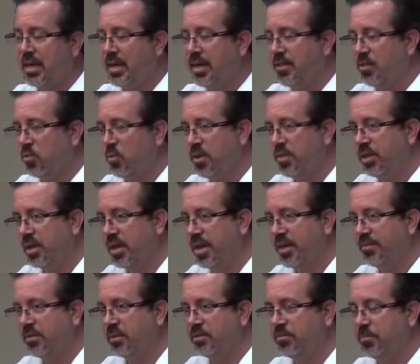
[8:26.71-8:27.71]
And the one that I
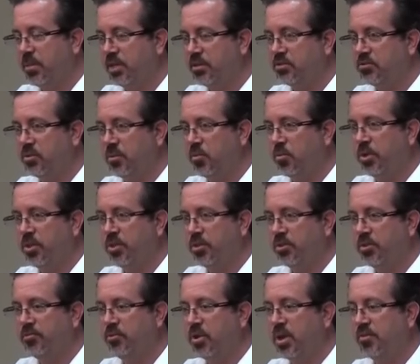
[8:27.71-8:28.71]
had the biggest trouble with
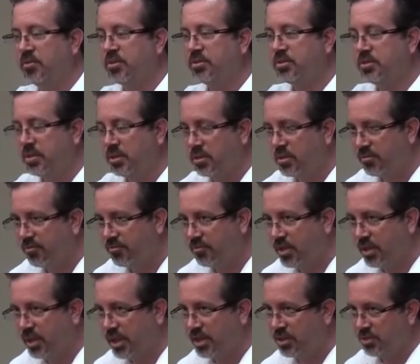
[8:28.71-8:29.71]
is if you have a serum
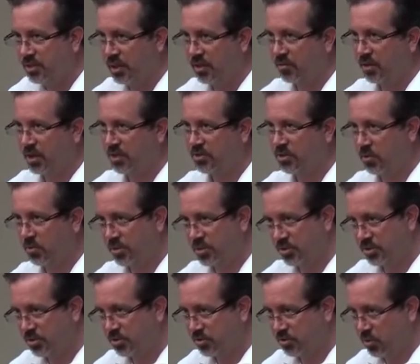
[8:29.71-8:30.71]
free light chain ratio,
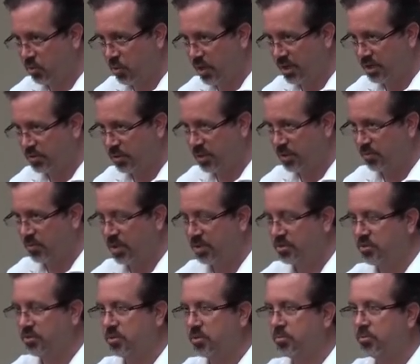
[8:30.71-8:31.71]
which is just 2 ways we can
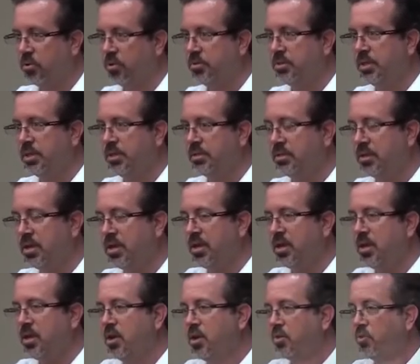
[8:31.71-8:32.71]
measure your proteins,
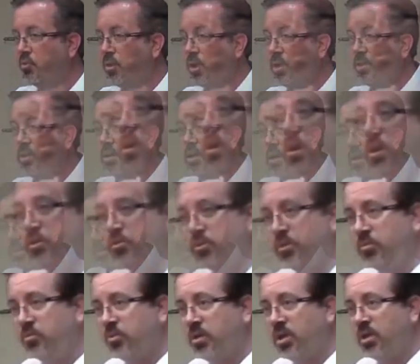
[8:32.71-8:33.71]
greater than
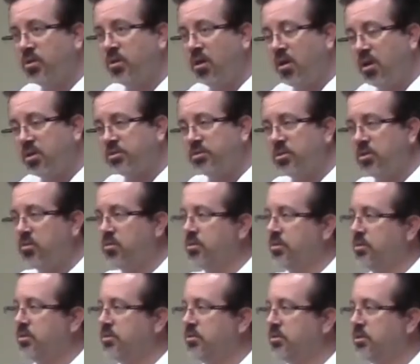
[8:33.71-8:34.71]
100, we can also
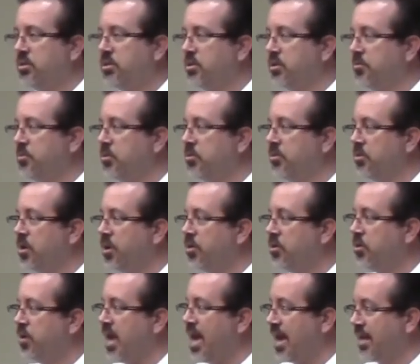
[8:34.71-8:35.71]
determine we call
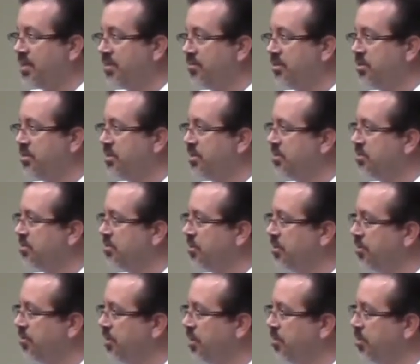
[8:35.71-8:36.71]
you active disease and
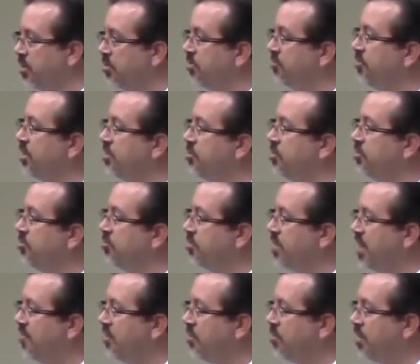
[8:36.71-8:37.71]
start therapy to prevent you
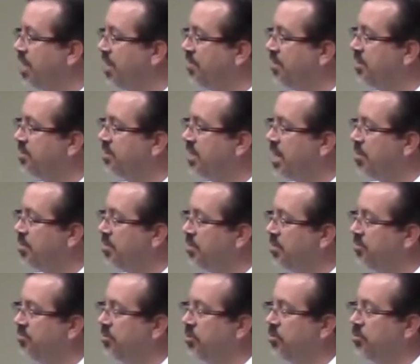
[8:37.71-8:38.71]
from having bad things happen
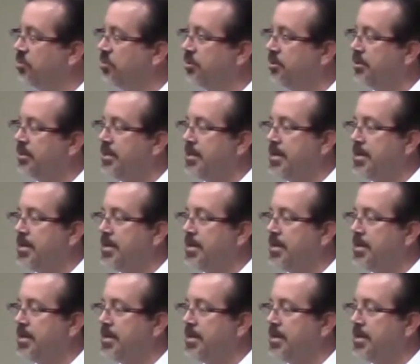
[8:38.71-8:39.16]
in the future.